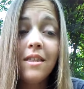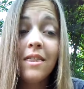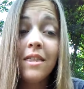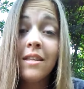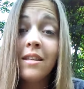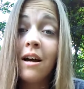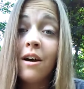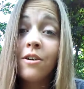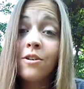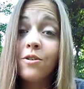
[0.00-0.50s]
The
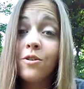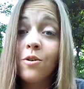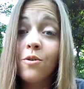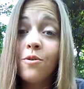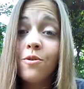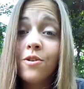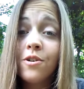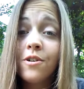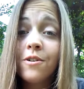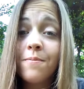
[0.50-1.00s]
doctor
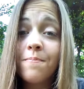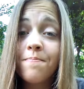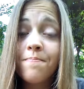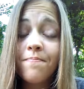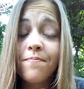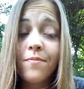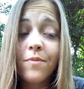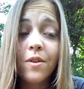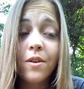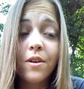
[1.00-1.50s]
told her,
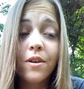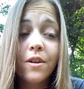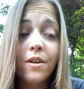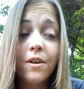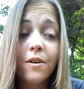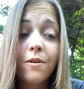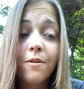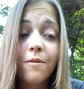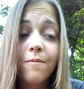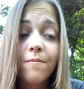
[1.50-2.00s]
you
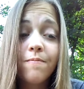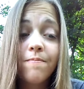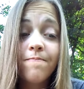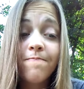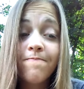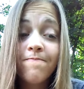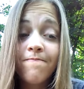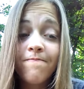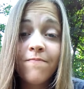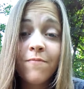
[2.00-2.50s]
know,
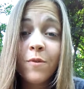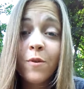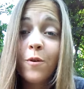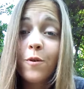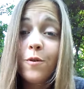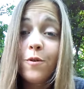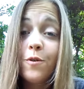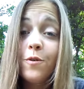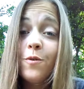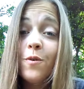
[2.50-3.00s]

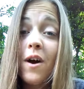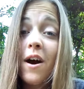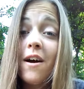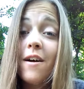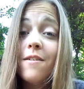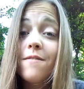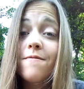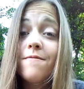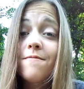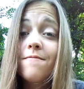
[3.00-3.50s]
you
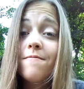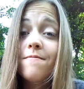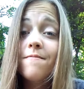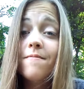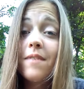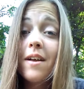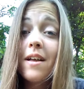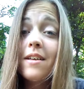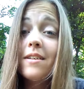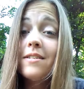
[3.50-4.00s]
have
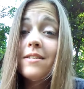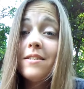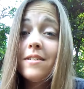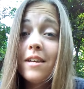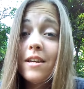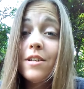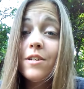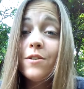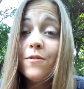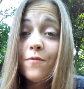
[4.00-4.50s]

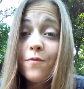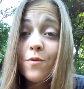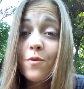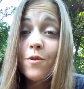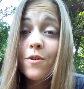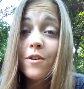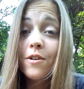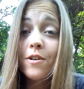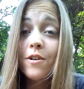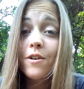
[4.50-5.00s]
stage
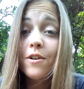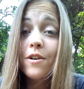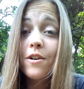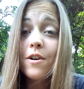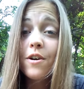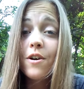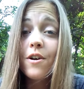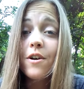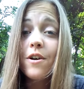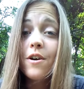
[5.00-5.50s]
four
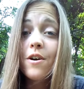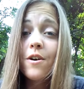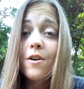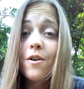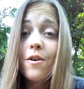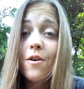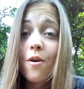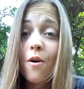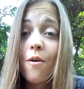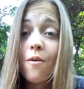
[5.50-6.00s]

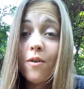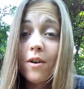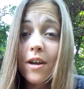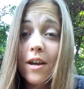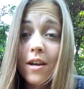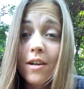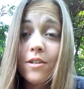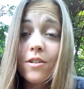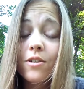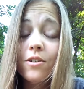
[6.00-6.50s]
colon
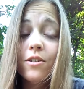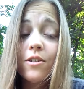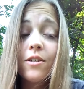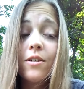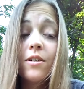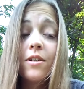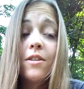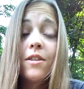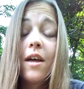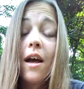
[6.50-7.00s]
cancer
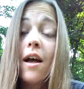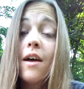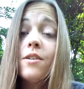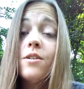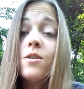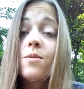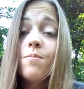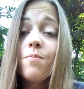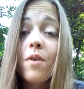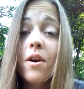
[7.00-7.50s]
that has
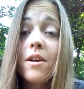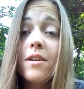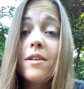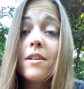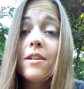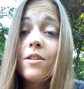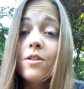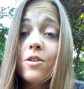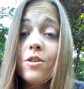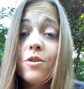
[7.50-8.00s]
spread
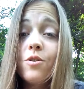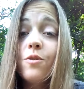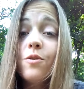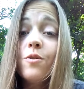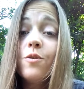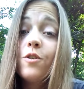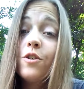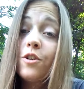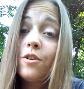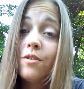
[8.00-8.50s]

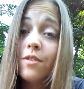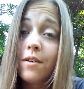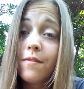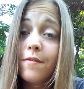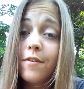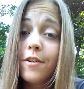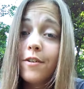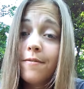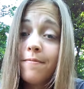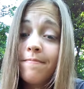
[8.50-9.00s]
into your
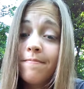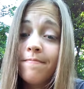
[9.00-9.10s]
liver.